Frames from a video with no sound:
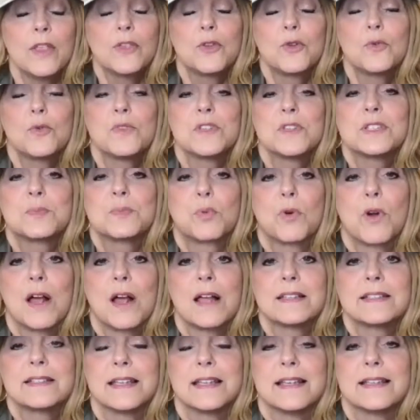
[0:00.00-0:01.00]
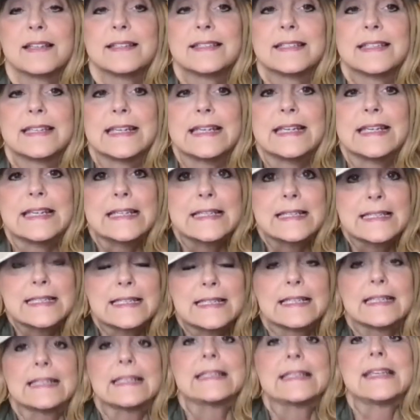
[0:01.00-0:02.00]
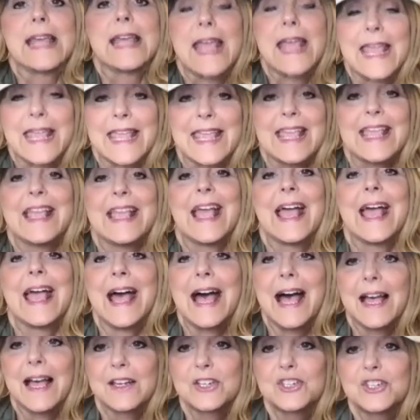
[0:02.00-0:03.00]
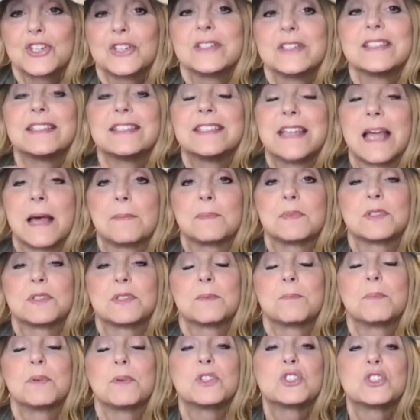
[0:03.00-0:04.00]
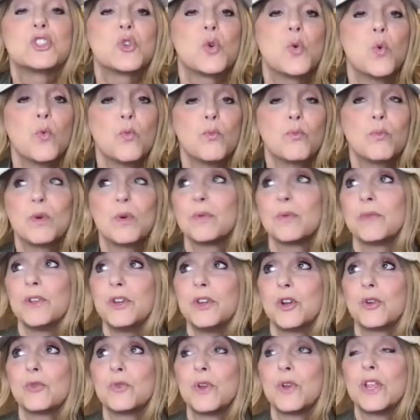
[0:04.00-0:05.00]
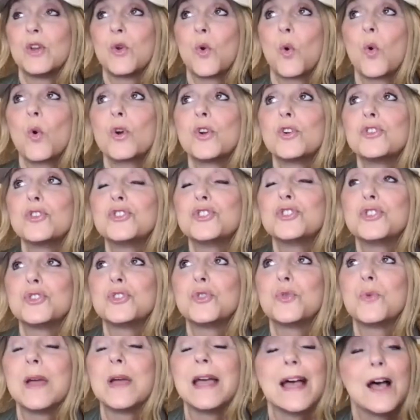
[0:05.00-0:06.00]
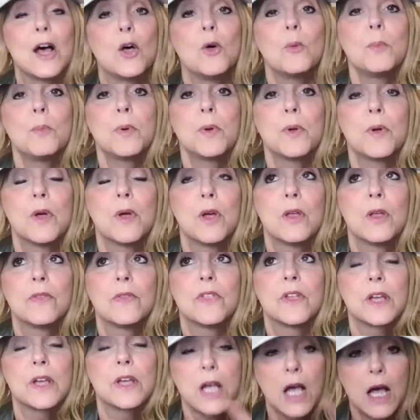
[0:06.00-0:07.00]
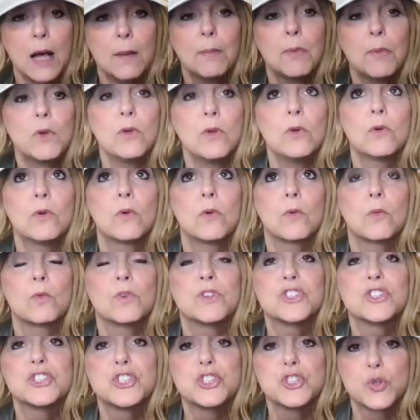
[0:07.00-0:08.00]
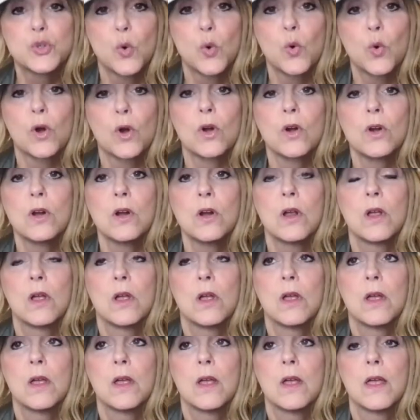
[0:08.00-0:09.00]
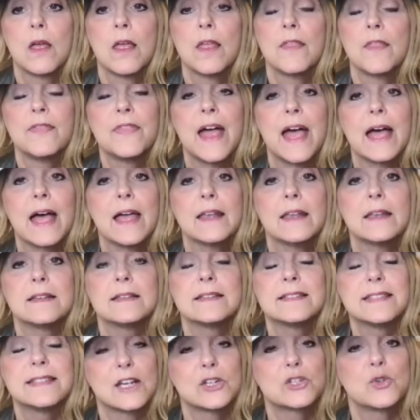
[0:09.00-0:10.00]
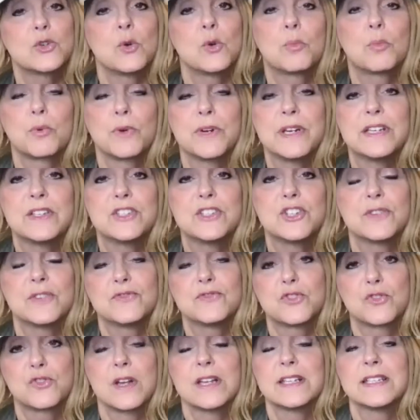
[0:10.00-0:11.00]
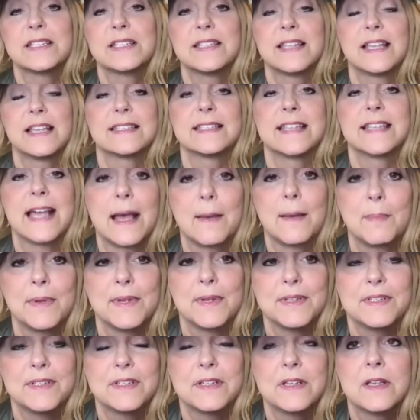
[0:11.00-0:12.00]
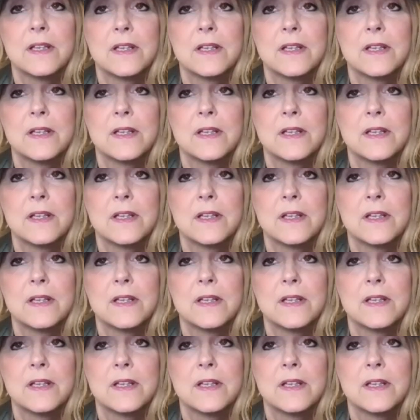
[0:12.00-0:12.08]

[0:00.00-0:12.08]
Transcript: through this process is taking action steps, but in order to help the couple restore that sexual breach of trust that's happened.